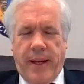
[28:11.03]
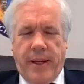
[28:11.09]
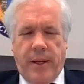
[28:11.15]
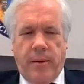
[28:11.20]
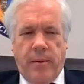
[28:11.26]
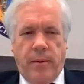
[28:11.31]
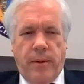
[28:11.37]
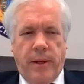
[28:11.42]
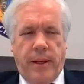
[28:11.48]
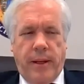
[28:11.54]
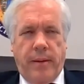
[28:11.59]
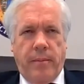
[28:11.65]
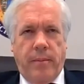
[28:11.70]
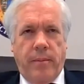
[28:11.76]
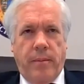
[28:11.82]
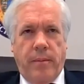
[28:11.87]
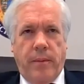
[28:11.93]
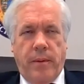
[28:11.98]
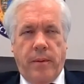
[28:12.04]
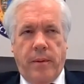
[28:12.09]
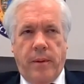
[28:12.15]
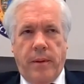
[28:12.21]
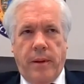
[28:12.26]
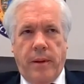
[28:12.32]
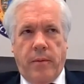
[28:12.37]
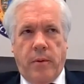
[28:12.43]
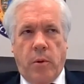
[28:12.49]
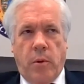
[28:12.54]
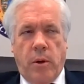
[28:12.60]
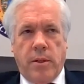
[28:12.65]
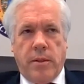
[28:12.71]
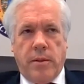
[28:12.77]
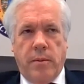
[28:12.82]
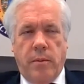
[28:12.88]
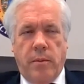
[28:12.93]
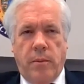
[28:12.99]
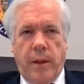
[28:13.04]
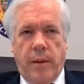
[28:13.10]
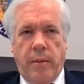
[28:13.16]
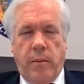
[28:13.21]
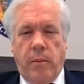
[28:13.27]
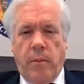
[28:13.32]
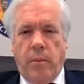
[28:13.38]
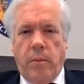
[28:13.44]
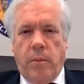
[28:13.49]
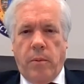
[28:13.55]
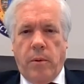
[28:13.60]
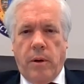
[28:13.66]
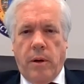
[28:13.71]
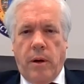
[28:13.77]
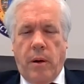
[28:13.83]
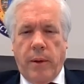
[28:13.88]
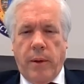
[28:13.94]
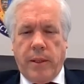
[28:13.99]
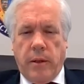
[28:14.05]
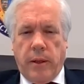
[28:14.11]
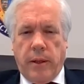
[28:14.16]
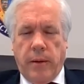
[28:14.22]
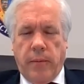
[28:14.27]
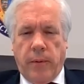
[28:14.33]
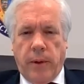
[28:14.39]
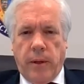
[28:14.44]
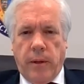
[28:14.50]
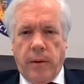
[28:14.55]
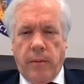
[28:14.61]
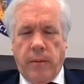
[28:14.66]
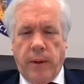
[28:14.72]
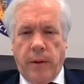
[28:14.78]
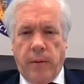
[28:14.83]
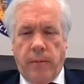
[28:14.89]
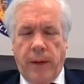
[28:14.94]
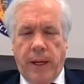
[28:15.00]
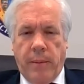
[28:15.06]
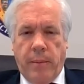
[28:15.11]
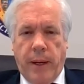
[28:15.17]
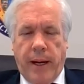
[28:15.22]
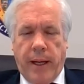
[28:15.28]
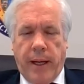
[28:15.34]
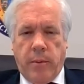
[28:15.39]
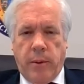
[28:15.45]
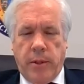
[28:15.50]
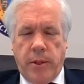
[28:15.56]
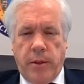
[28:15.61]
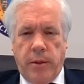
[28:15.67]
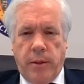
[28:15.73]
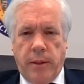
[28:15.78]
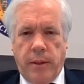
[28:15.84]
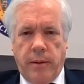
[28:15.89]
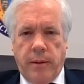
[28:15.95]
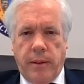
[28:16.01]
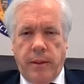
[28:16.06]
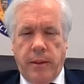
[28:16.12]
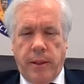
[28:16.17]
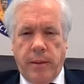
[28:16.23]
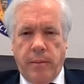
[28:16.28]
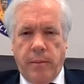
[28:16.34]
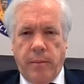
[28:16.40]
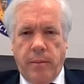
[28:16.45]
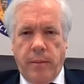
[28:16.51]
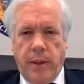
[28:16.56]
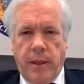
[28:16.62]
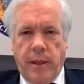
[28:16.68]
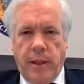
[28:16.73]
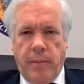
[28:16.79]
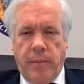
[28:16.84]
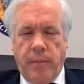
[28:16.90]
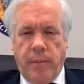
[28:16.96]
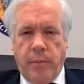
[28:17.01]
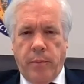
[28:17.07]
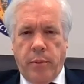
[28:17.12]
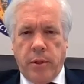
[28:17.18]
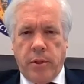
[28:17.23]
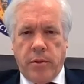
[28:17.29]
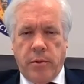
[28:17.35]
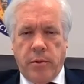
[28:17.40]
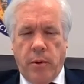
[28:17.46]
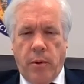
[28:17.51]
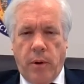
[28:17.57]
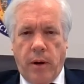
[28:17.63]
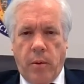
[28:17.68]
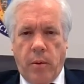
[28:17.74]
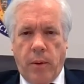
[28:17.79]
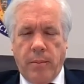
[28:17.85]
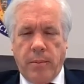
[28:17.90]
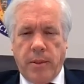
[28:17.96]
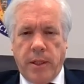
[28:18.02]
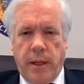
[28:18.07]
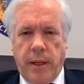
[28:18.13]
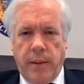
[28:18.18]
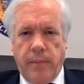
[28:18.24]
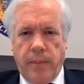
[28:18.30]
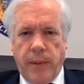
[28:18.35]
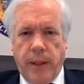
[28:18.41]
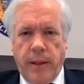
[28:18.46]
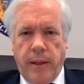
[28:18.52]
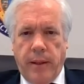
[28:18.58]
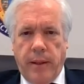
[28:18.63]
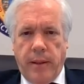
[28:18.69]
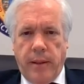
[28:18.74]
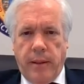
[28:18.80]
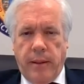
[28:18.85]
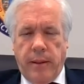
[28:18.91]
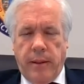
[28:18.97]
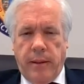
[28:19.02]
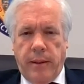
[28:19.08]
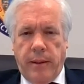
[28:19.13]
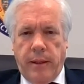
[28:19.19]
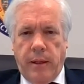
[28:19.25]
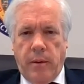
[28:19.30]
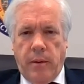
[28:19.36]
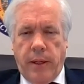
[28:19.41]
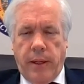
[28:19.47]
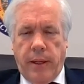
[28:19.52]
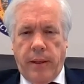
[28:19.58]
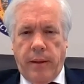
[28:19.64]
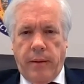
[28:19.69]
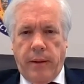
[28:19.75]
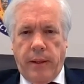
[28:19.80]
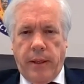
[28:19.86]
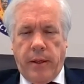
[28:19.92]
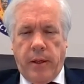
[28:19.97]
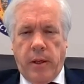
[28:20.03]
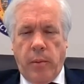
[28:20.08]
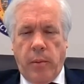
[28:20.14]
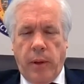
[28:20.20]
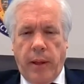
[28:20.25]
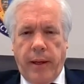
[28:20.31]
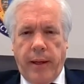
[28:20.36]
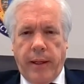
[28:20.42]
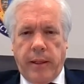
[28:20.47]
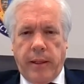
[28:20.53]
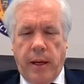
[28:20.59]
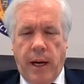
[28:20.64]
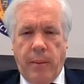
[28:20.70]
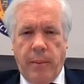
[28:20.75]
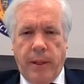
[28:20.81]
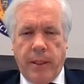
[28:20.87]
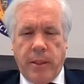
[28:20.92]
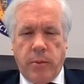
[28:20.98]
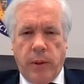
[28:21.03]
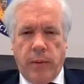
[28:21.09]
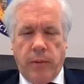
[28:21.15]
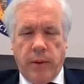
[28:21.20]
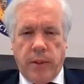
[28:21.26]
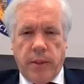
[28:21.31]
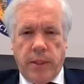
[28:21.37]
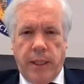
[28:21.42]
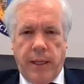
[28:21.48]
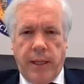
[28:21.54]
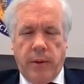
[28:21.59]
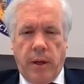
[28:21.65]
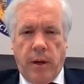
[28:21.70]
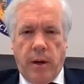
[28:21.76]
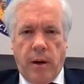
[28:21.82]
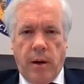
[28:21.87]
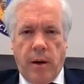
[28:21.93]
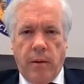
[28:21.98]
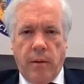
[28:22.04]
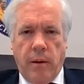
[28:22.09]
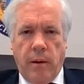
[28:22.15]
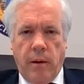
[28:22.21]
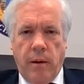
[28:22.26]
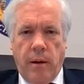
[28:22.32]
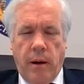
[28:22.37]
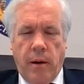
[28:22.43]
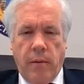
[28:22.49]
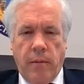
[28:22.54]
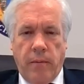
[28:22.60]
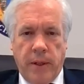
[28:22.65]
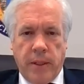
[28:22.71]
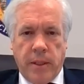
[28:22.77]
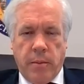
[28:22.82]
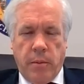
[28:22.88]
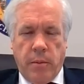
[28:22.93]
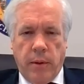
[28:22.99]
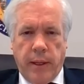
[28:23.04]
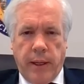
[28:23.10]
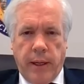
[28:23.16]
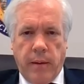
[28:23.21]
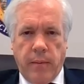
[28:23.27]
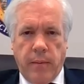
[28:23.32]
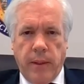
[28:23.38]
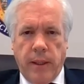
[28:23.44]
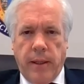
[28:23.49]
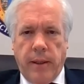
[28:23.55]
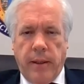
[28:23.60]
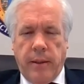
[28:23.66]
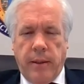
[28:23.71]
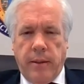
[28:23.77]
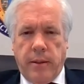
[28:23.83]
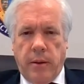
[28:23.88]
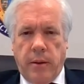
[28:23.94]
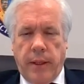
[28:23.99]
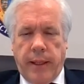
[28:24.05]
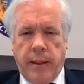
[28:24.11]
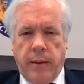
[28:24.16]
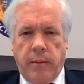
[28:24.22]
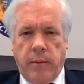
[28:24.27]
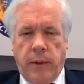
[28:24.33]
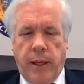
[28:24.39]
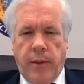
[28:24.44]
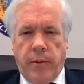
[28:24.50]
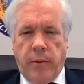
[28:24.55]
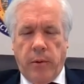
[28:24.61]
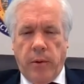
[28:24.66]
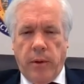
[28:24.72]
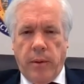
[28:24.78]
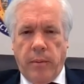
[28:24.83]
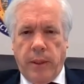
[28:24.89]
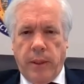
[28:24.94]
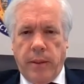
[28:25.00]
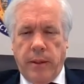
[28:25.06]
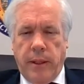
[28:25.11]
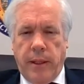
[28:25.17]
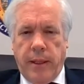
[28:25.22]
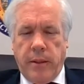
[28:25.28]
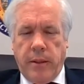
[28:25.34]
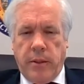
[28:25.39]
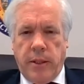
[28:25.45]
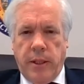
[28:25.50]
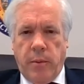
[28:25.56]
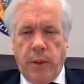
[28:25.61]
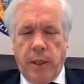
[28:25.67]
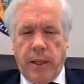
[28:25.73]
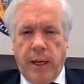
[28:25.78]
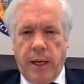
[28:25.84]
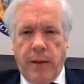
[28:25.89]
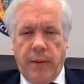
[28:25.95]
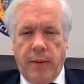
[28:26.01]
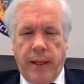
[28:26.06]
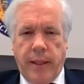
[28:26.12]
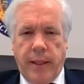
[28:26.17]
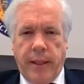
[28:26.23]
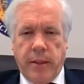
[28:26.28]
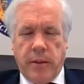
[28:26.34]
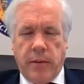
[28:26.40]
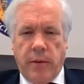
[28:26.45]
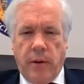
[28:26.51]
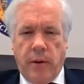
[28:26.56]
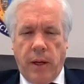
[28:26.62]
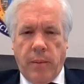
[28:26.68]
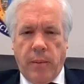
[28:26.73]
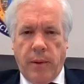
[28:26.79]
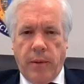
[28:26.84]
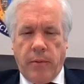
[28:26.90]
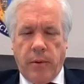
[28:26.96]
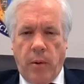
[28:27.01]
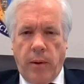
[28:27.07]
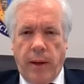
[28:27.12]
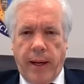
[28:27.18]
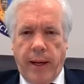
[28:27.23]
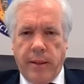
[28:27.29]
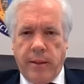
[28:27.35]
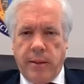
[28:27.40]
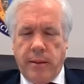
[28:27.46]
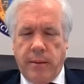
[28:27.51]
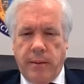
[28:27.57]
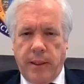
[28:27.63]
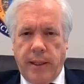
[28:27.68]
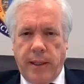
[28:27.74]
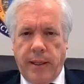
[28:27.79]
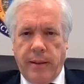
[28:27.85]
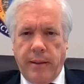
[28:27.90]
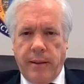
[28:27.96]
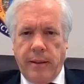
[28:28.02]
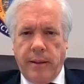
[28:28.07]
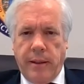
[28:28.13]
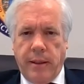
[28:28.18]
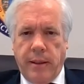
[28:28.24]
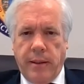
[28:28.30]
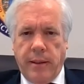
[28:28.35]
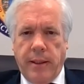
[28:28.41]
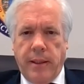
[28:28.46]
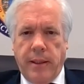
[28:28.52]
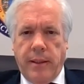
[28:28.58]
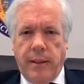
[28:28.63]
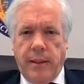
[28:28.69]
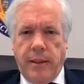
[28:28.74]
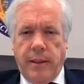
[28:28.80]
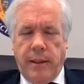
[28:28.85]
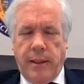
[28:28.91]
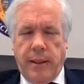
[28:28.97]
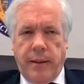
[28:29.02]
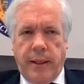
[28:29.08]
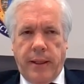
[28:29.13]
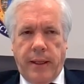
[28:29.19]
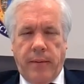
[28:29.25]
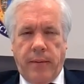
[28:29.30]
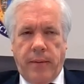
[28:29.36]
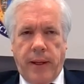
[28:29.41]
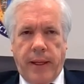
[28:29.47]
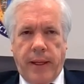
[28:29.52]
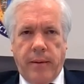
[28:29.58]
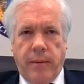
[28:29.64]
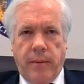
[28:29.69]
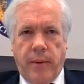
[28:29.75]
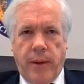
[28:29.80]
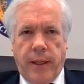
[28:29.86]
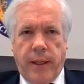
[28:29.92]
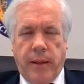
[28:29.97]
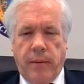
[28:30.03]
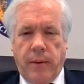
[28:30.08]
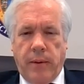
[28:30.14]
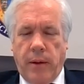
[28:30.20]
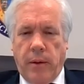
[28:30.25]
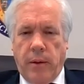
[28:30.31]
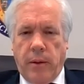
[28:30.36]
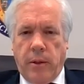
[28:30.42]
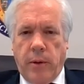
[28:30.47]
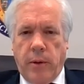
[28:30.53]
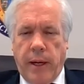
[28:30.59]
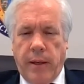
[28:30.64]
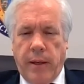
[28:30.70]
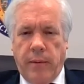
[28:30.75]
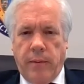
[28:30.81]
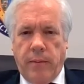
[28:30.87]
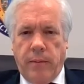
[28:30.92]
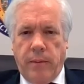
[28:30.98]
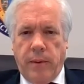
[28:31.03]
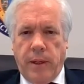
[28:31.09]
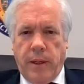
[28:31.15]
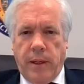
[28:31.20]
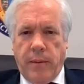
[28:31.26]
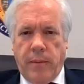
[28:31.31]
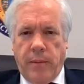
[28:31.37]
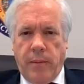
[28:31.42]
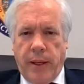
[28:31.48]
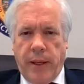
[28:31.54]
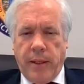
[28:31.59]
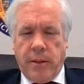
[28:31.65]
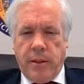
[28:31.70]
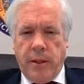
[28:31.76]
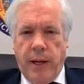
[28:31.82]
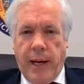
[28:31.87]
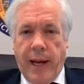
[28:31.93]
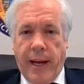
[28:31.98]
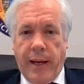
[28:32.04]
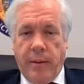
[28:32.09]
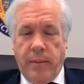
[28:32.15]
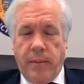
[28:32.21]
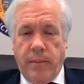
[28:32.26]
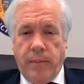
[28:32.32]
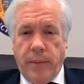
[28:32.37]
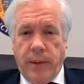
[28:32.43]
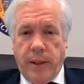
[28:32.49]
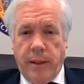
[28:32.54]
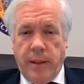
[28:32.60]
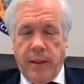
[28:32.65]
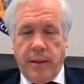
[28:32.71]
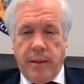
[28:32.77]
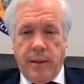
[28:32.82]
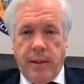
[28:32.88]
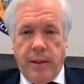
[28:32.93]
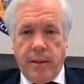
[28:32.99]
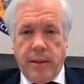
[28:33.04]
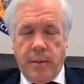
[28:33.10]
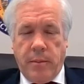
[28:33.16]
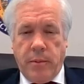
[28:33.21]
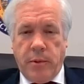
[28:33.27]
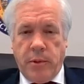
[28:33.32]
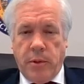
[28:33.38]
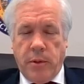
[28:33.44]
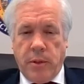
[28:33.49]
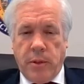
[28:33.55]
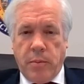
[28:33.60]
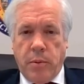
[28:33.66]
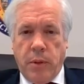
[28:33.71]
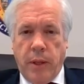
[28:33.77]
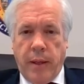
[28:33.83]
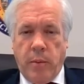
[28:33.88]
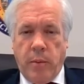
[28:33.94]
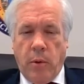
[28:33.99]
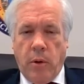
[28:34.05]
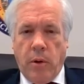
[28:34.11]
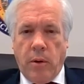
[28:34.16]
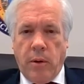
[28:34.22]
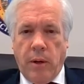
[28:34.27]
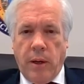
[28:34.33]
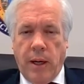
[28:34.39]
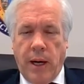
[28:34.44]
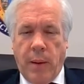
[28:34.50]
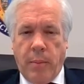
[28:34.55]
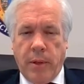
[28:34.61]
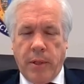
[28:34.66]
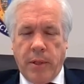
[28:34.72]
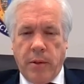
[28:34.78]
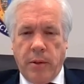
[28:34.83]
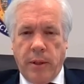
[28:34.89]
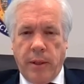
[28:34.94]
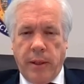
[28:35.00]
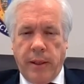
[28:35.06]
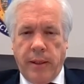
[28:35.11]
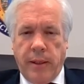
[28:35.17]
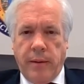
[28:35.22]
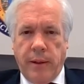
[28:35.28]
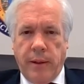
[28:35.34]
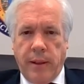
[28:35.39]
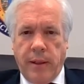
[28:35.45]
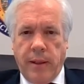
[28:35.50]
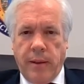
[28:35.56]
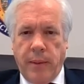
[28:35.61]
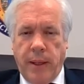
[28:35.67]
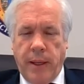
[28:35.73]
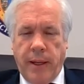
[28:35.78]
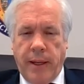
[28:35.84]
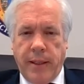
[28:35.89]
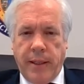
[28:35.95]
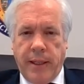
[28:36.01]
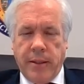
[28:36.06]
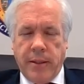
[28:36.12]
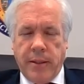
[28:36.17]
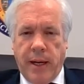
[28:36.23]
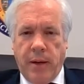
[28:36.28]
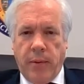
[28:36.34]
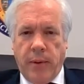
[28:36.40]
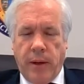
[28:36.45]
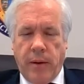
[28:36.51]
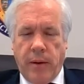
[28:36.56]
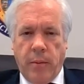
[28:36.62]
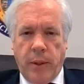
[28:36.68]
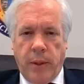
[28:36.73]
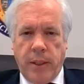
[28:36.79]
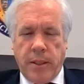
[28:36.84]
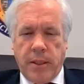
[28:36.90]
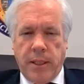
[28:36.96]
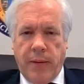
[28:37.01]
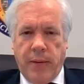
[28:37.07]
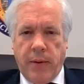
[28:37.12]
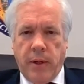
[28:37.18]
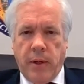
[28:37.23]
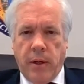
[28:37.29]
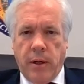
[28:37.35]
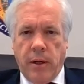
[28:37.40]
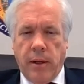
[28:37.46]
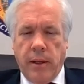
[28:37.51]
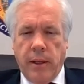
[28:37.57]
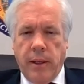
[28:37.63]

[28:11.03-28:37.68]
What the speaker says: you. Of course, we're always looking for their feedback, which you can push through on our website. The accumulated comments we've received are visible there, so they can read through them and see what kind of ideas have already been thrown at us, and then if they can think of other creative things to add, as I'm sure there's plenty more opportunity and ideas out there that we just haven't heard,